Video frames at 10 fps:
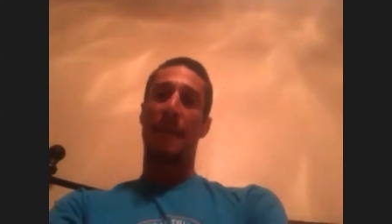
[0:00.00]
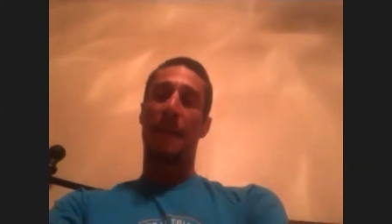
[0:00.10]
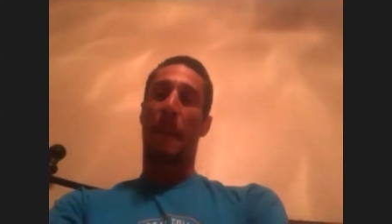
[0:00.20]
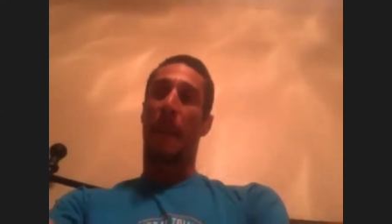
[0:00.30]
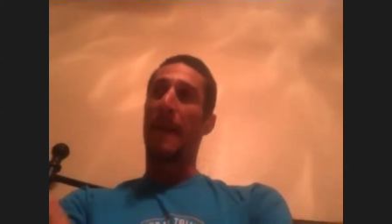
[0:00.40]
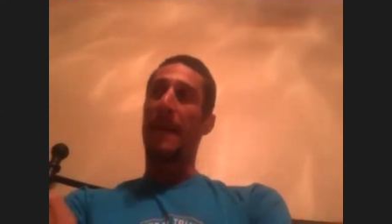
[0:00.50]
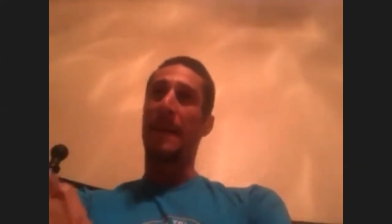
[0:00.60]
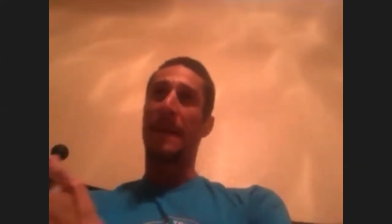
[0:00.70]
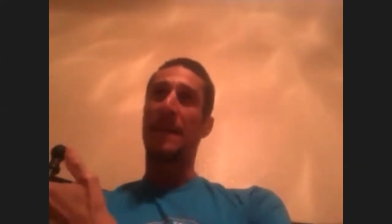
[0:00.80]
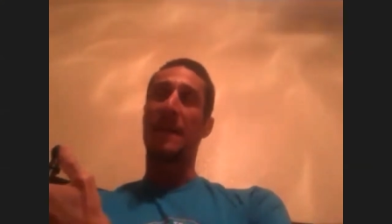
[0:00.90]
And
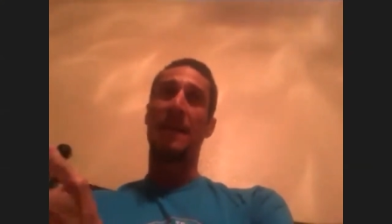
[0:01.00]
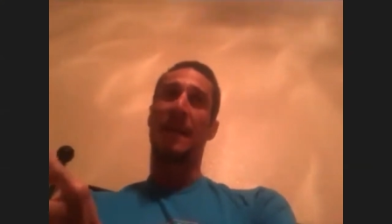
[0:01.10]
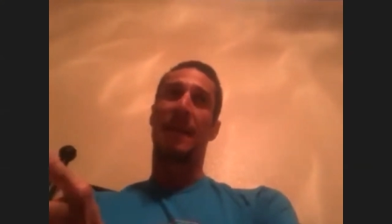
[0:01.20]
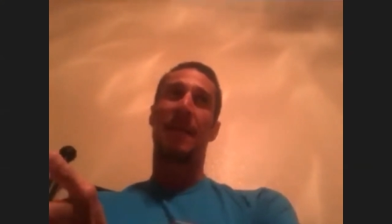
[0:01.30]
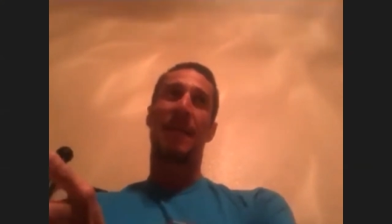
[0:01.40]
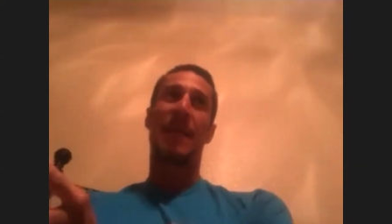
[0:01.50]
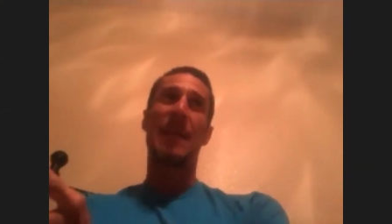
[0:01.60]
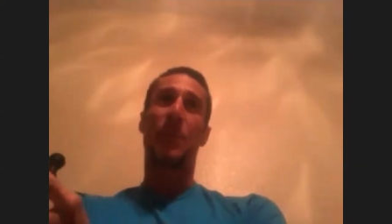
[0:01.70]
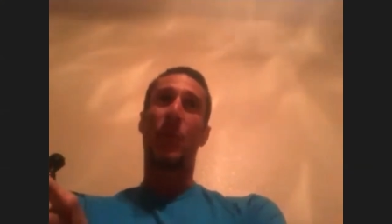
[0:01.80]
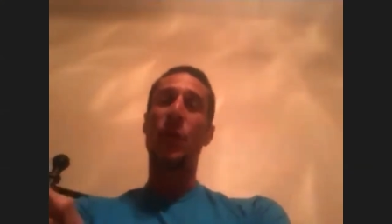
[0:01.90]

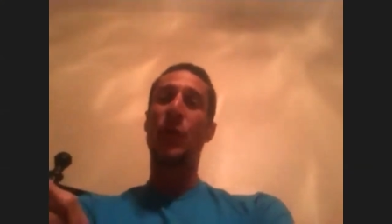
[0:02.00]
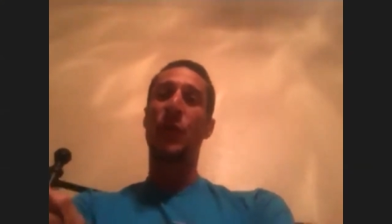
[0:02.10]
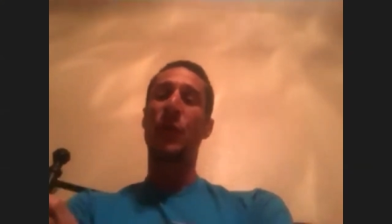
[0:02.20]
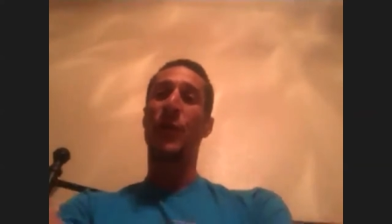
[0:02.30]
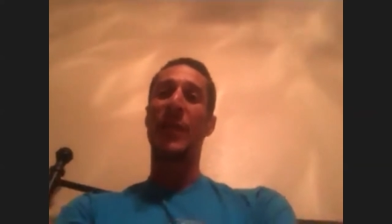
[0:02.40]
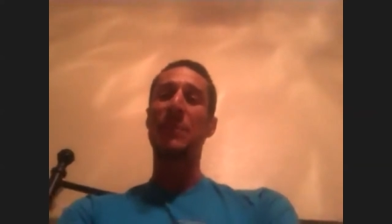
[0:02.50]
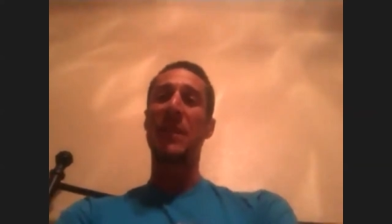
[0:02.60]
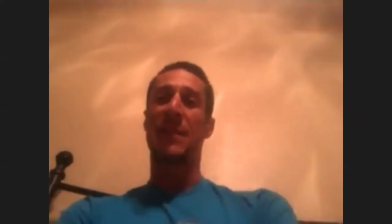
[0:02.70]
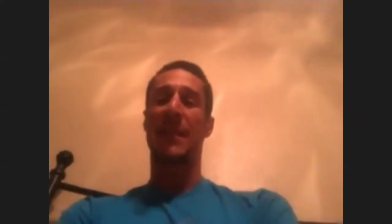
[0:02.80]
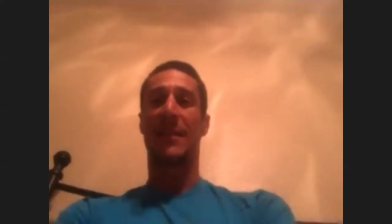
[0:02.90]
it pushes you to your
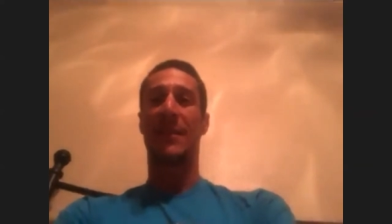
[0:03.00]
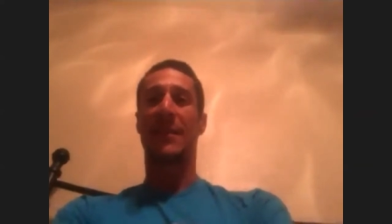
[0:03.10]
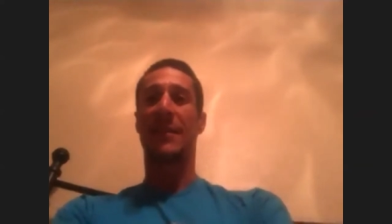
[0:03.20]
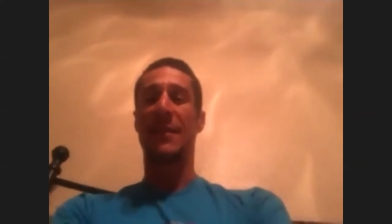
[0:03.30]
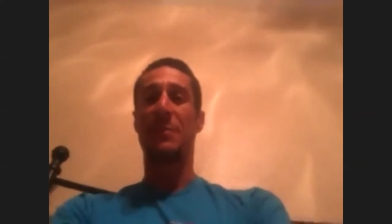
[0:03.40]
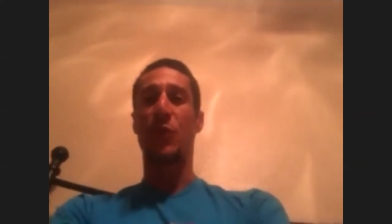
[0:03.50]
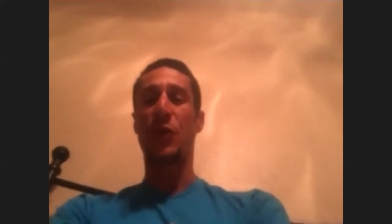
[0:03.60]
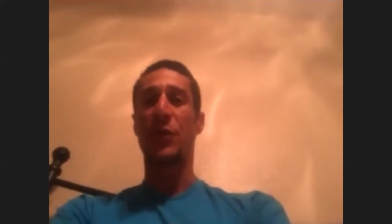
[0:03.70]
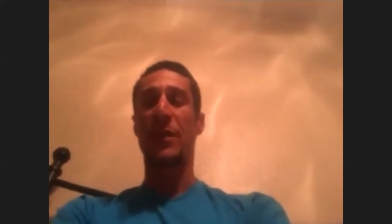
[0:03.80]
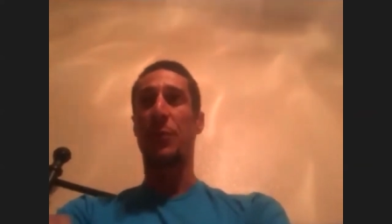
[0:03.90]
limit. It
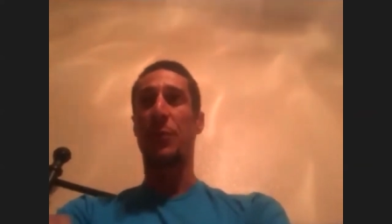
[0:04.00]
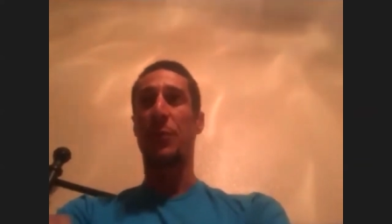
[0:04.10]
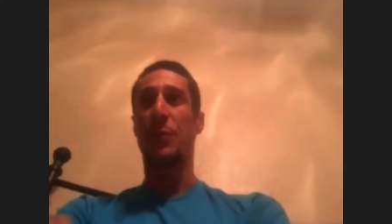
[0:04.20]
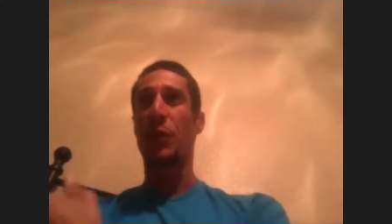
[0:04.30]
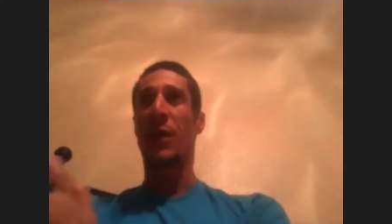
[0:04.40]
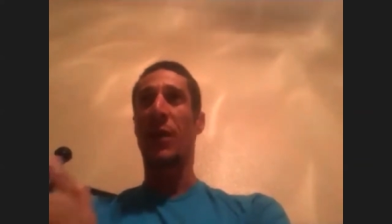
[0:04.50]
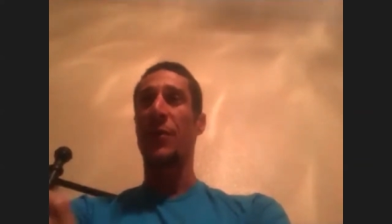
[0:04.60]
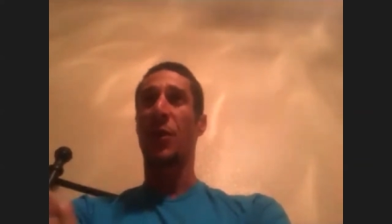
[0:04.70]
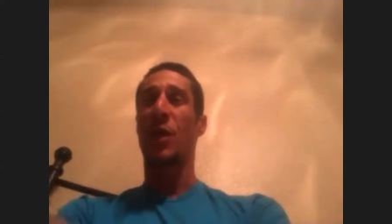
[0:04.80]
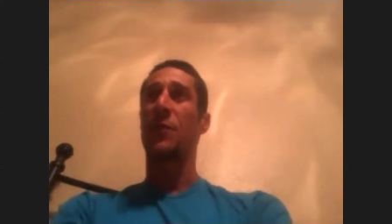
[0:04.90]
pushes your comfort
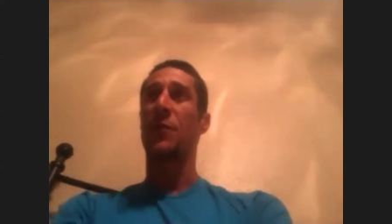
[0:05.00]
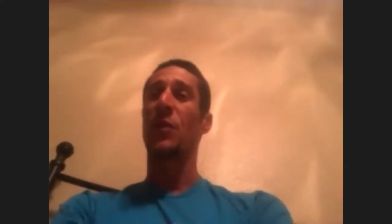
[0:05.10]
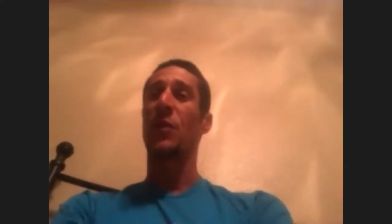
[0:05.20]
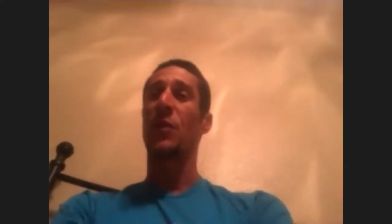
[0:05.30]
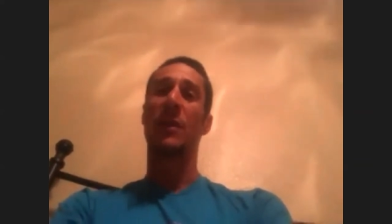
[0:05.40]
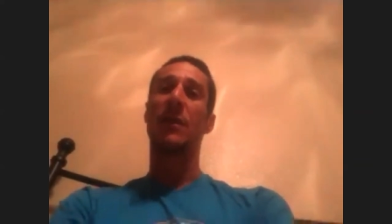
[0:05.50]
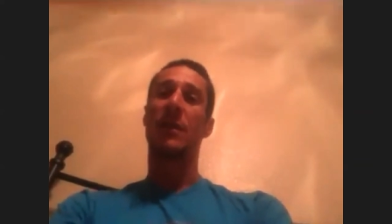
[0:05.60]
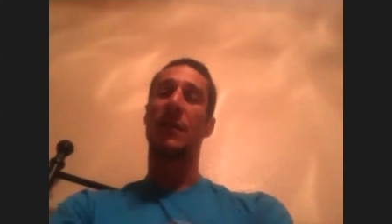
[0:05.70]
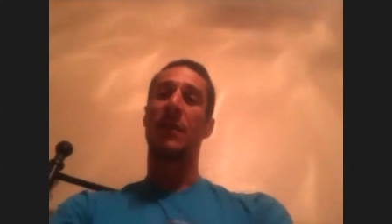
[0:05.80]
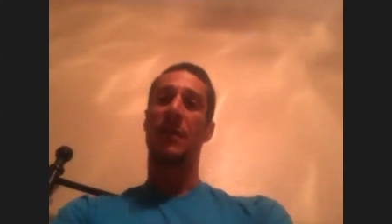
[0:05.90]
zone.
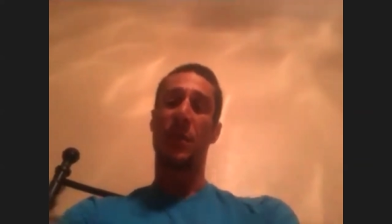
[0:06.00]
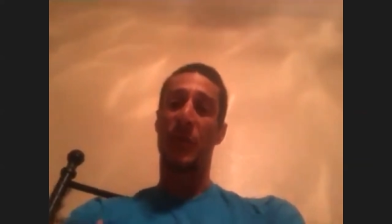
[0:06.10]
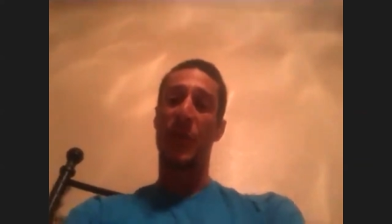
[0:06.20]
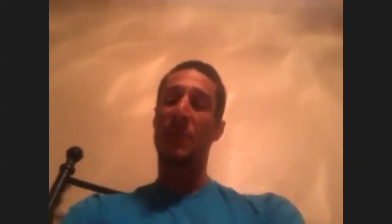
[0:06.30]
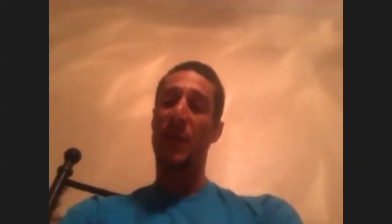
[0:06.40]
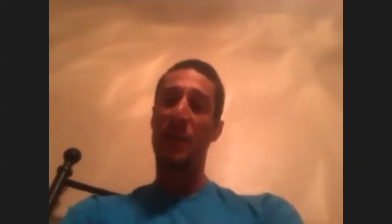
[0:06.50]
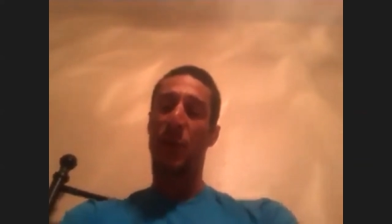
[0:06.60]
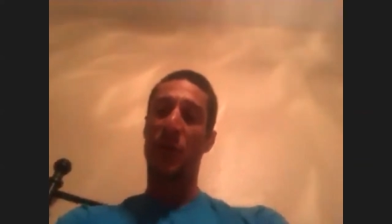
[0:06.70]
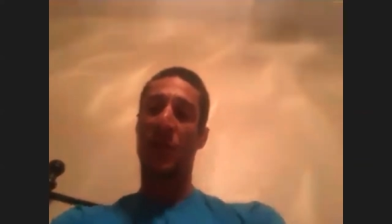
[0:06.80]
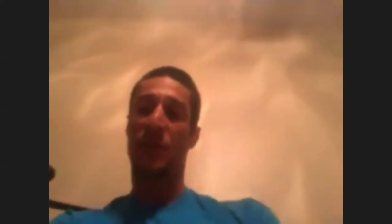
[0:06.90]
They're very
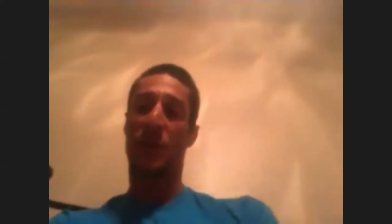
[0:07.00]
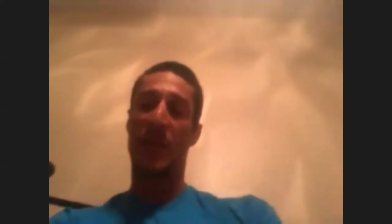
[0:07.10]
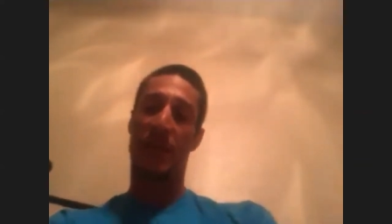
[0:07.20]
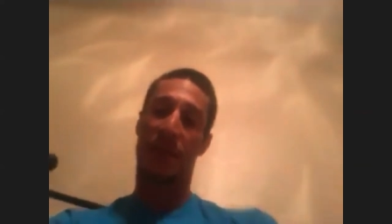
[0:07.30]
important, those races.